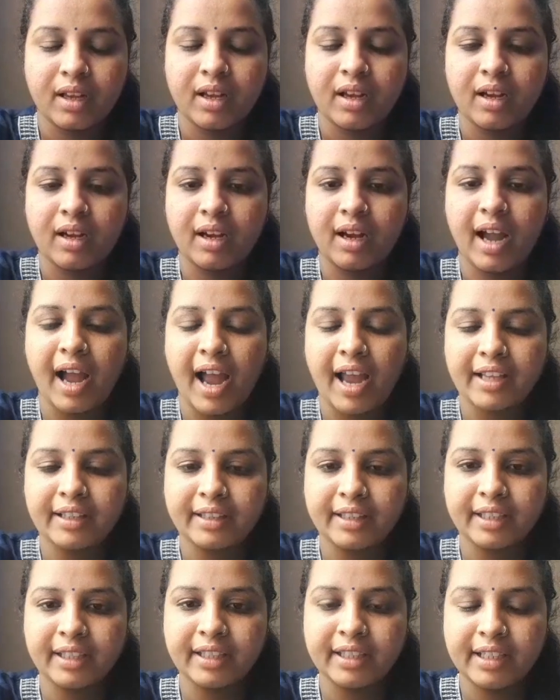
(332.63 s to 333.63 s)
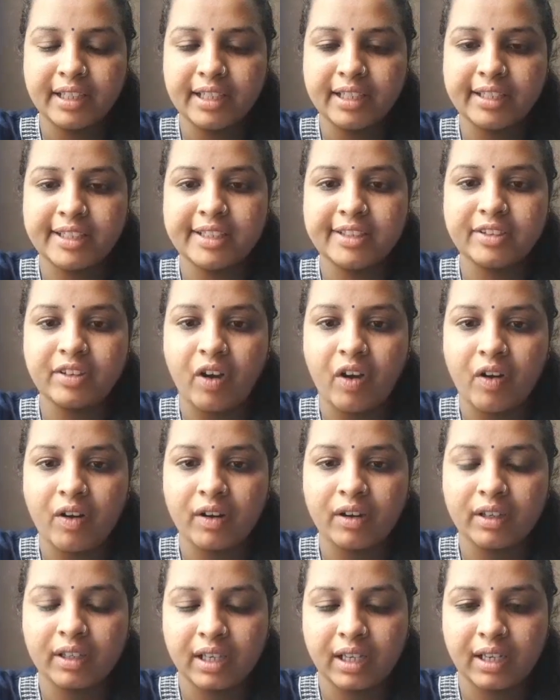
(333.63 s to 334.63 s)
I think it is
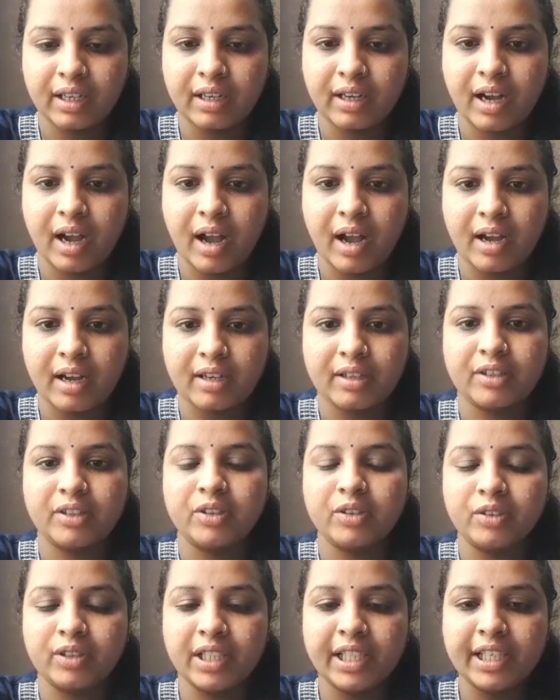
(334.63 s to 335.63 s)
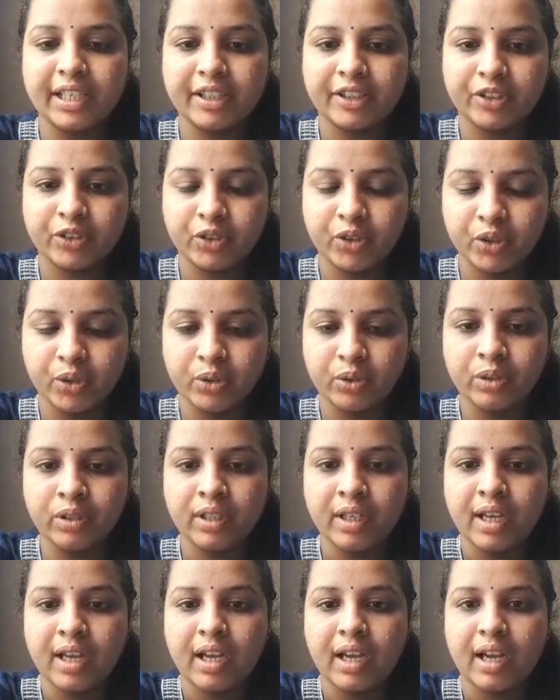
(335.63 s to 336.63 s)
all too clear to you.
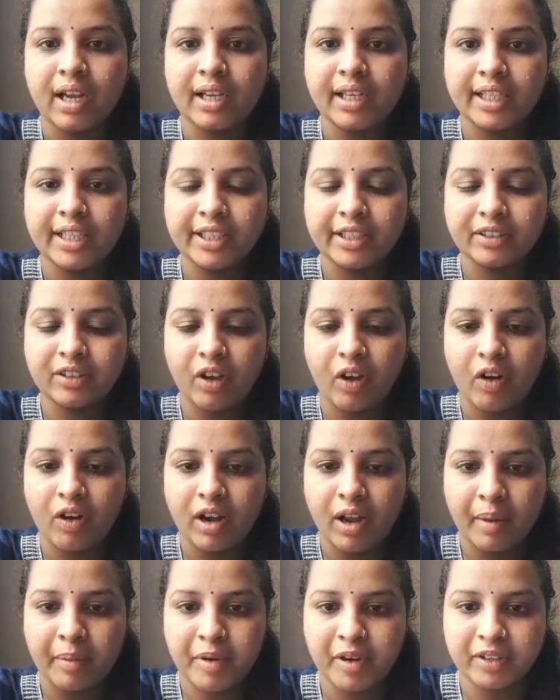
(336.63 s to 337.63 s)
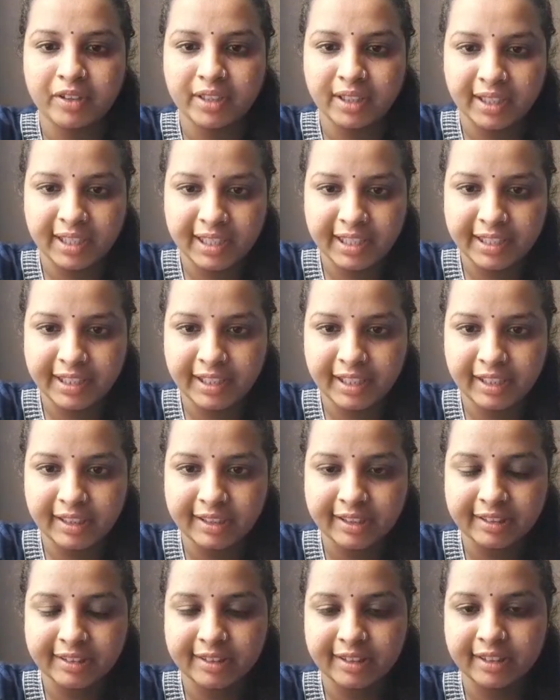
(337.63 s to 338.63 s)
It is all about the clinical
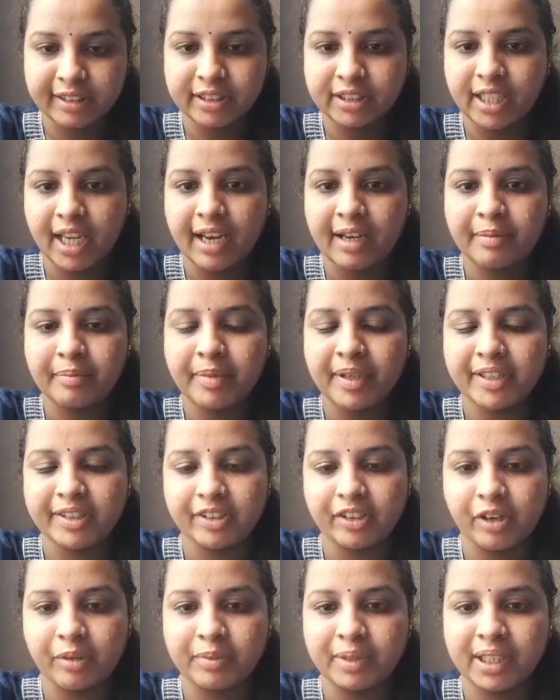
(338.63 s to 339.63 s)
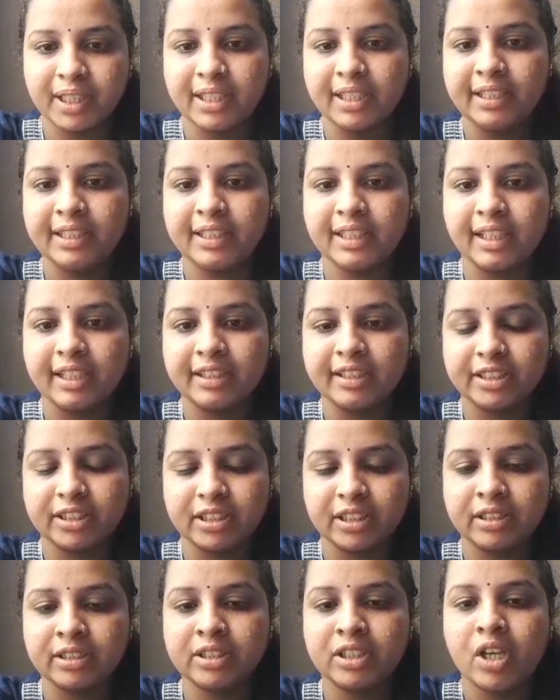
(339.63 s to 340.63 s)
research and basic of the clinical
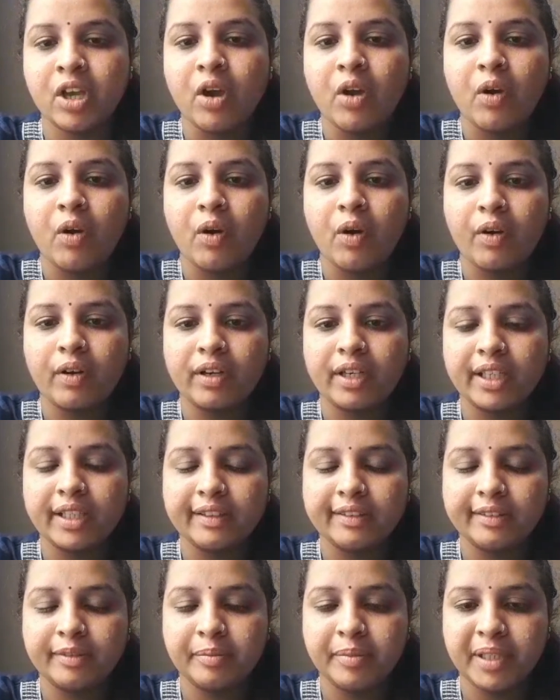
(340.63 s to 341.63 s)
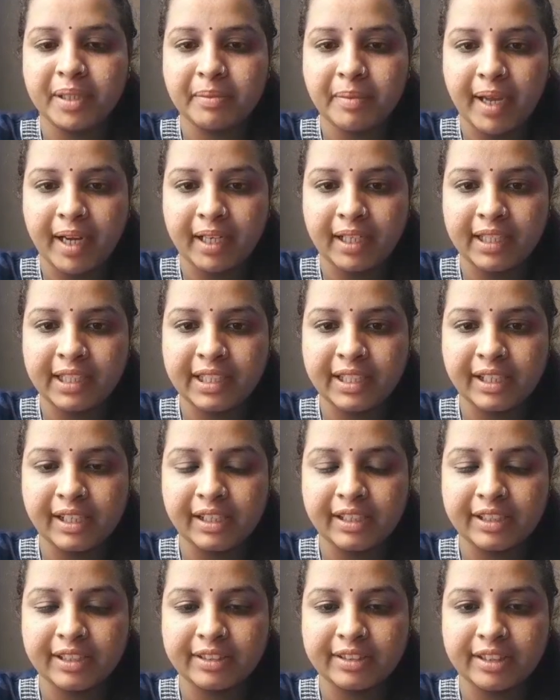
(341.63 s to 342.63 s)
research. What is mean by clinical
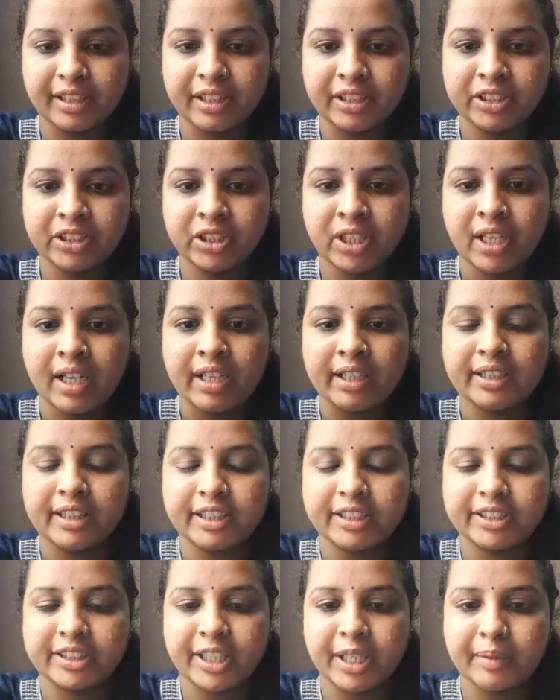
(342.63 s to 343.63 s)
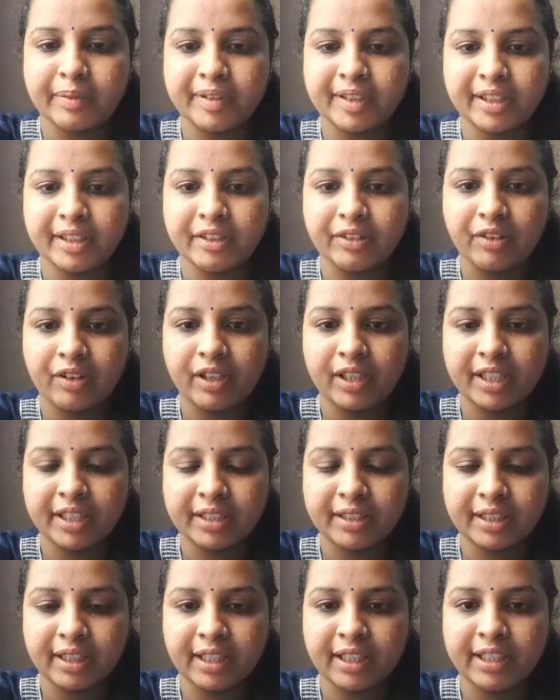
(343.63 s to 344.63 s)
research? The steps involved
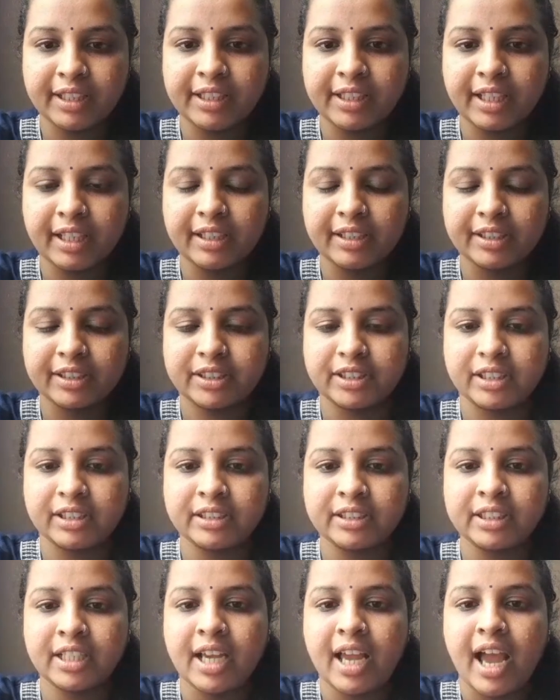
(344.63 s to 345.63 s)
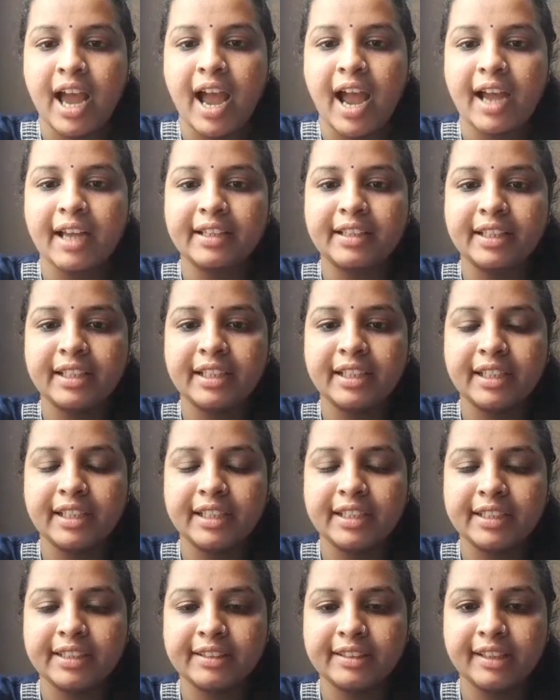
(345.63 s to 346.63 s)
in the clinical research. I think
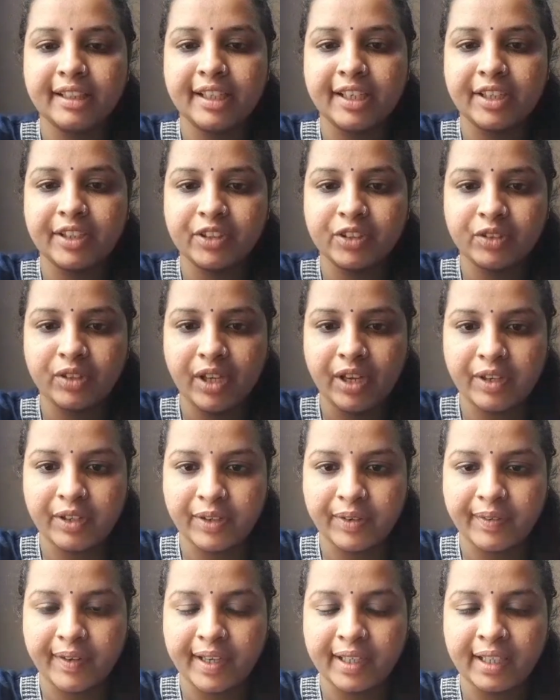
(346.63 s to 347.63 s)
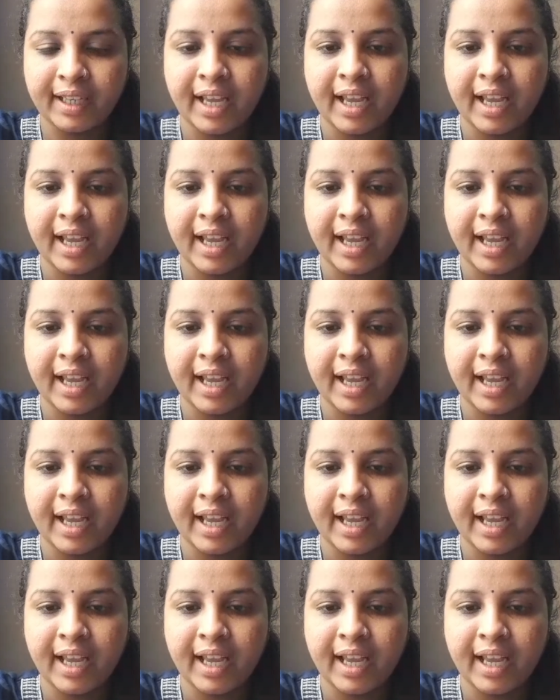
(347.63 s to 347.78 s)
it is clear to everyone.